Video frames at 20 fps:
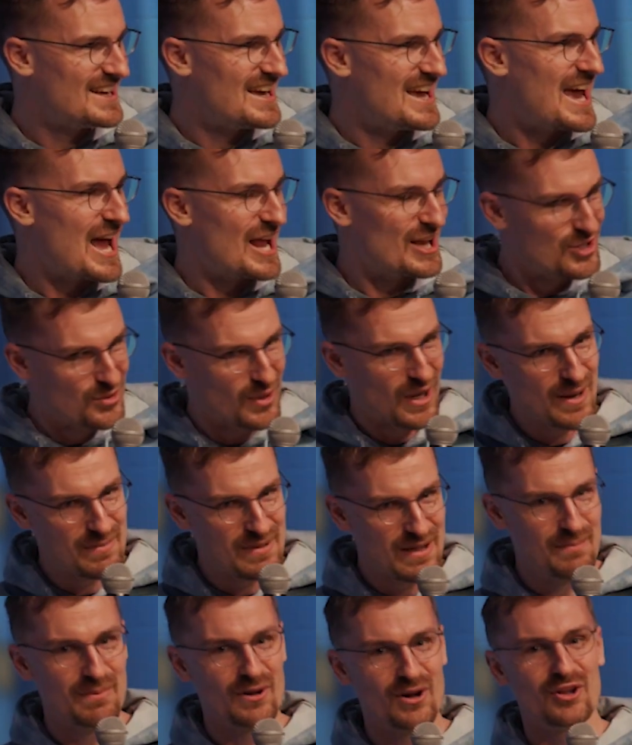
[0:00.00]
and you want to be
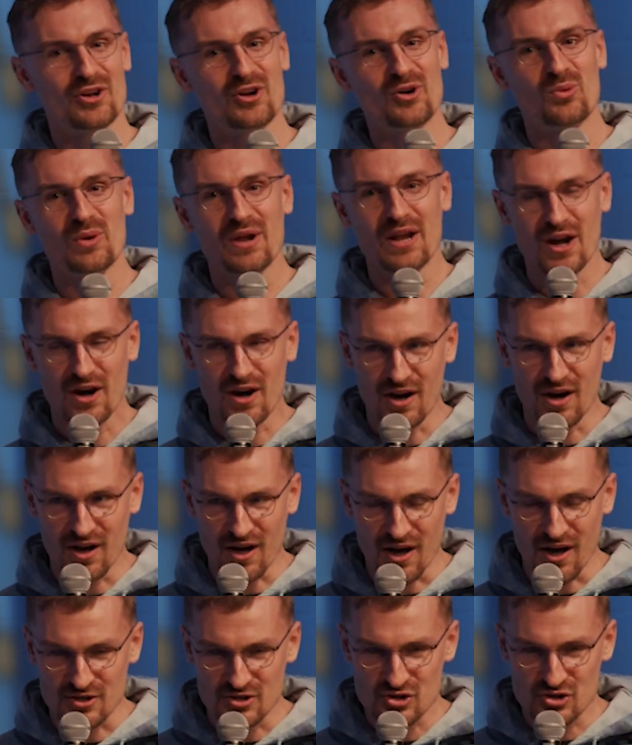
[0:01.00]
a builder, we are
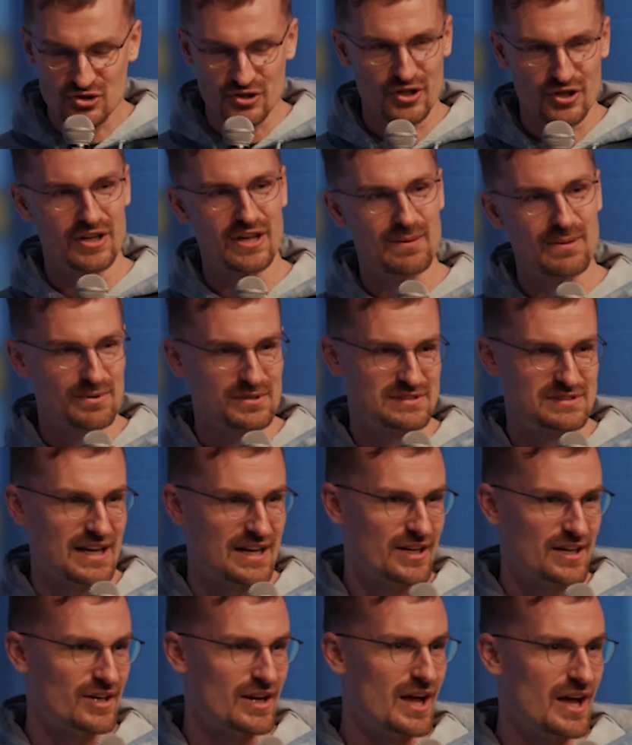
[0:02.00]
1,000,000,000%
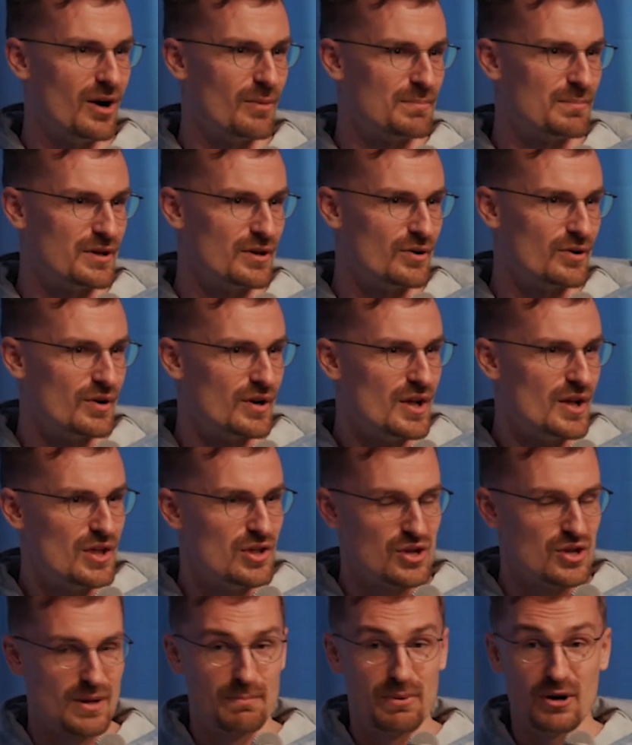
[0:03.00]
here to help you.
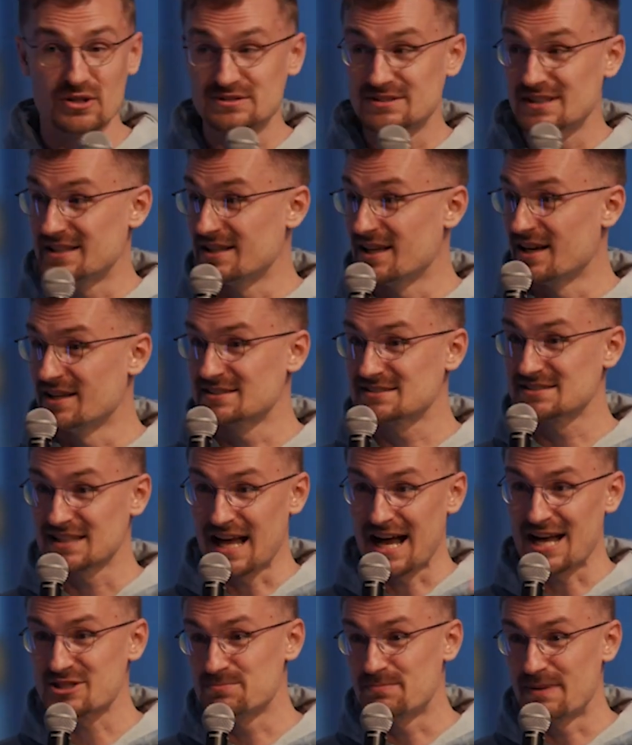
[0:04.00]
You can post in the
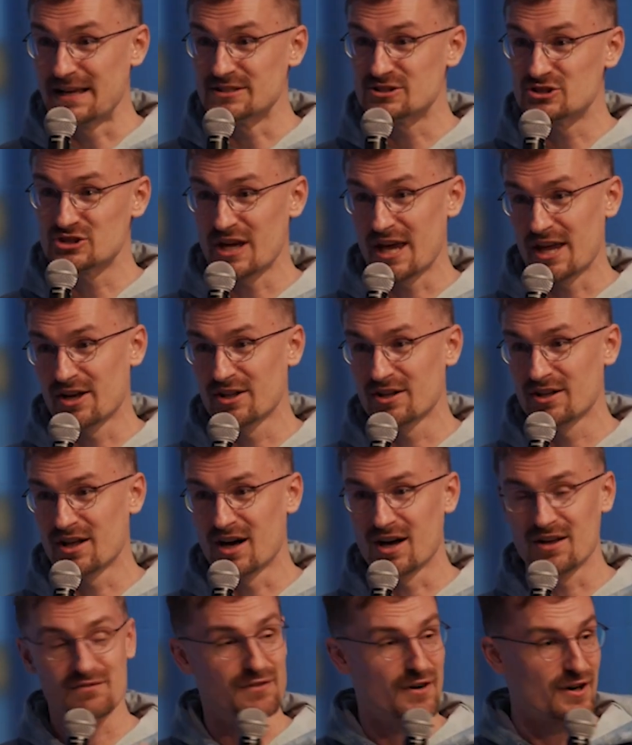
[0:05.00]
/base channel
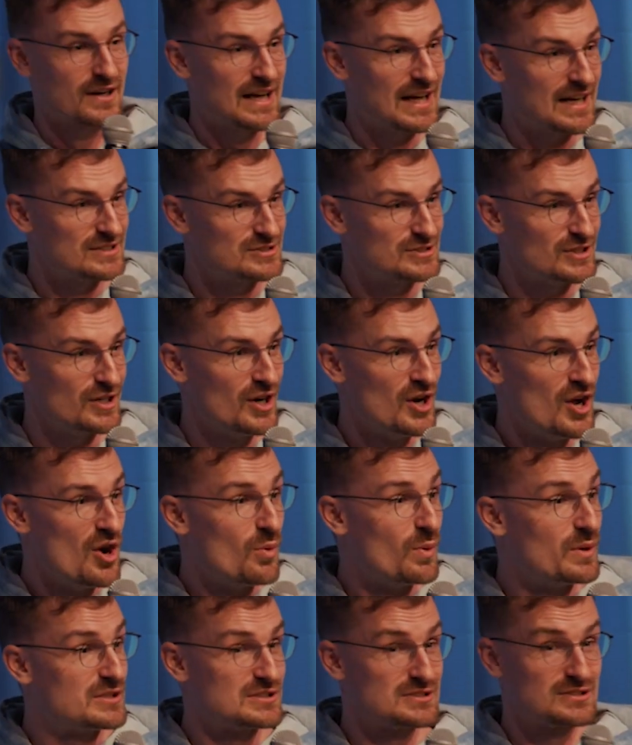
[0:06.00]
on Farcaster,
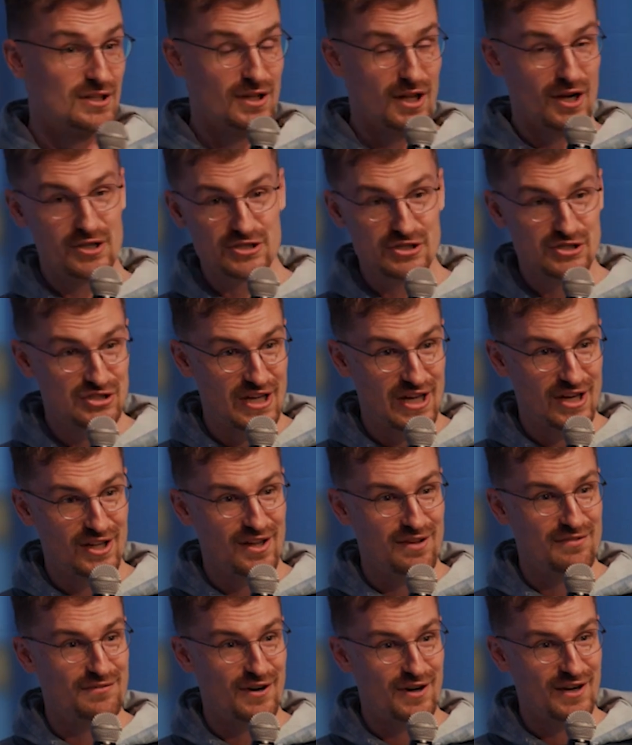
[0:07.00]
which is the largest channel
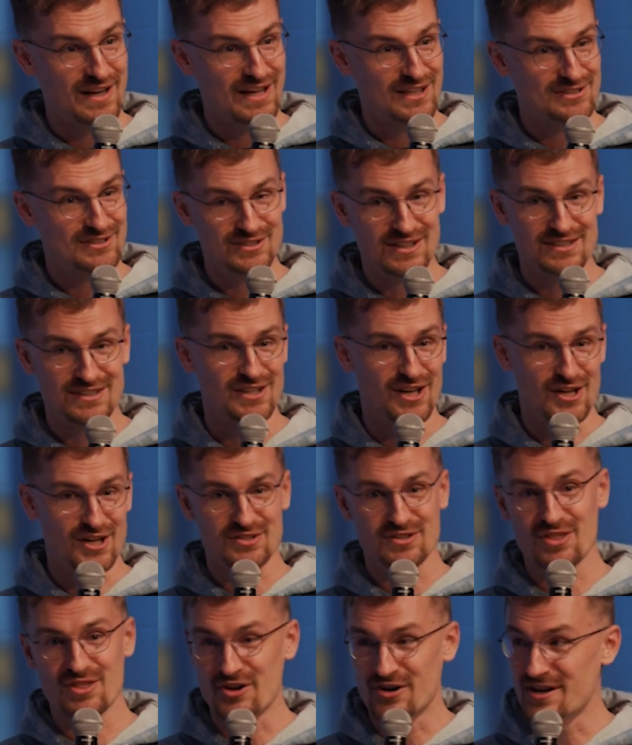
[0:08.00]
on Farcaster, has
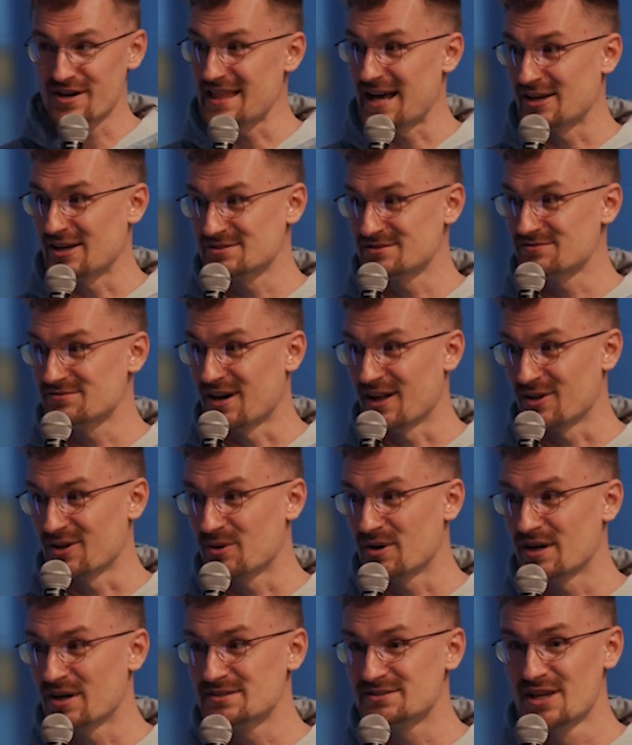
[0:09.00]
130,000
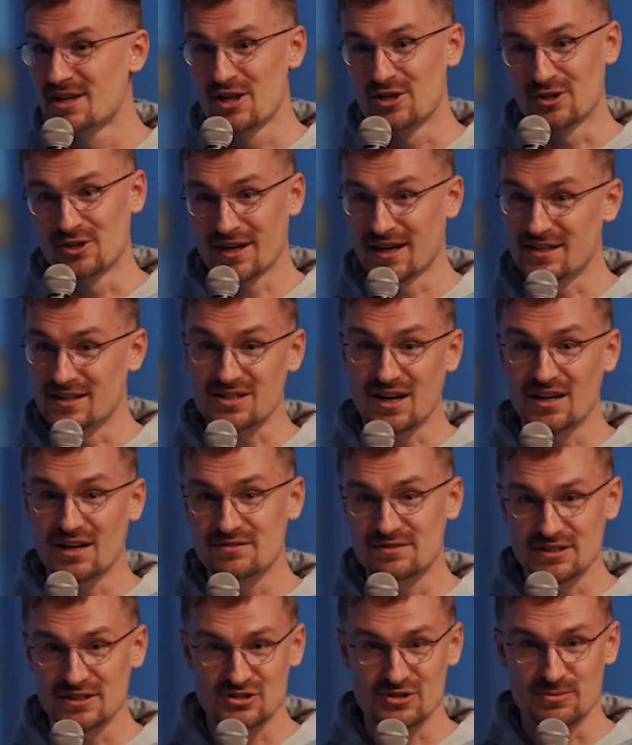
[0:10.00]
followers. You'll get a ton of
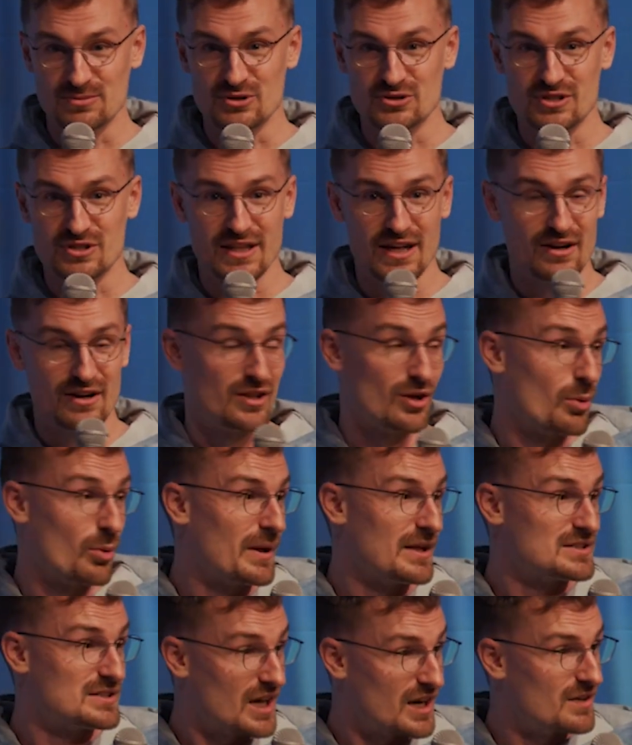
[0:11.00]
distribution there, and there'll be a
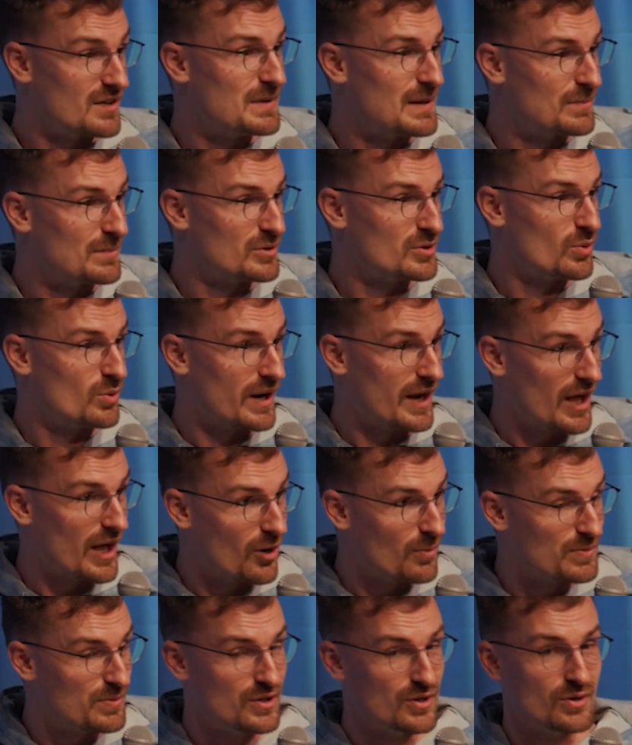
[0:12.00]
ton of people who want to
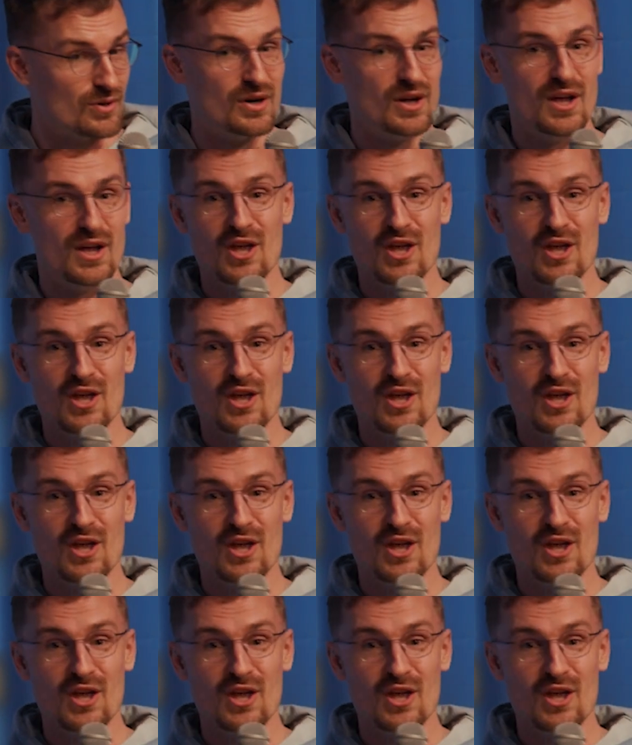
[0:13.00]
help you.